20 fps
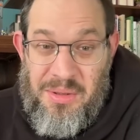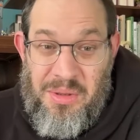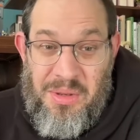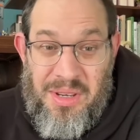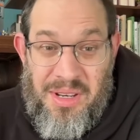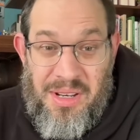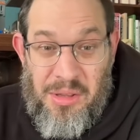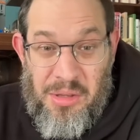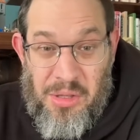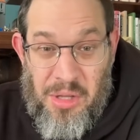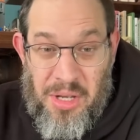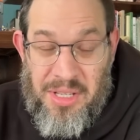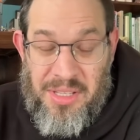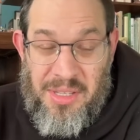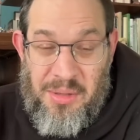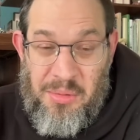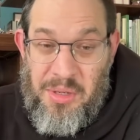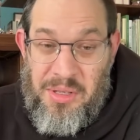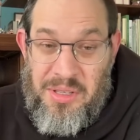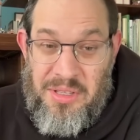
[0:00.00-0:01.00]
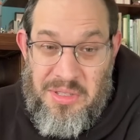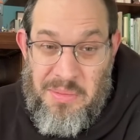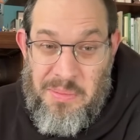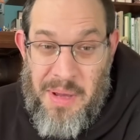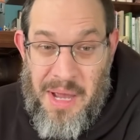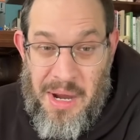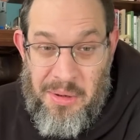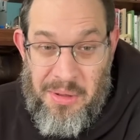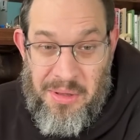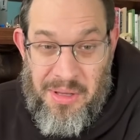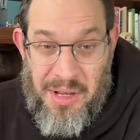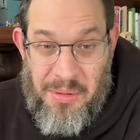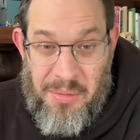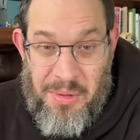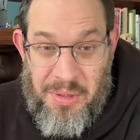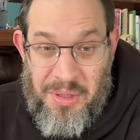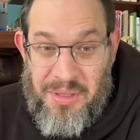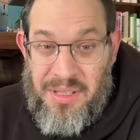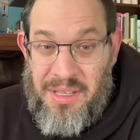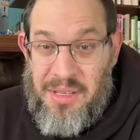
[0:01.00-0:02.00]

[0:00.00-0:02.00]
You need to look at the world as a power law world,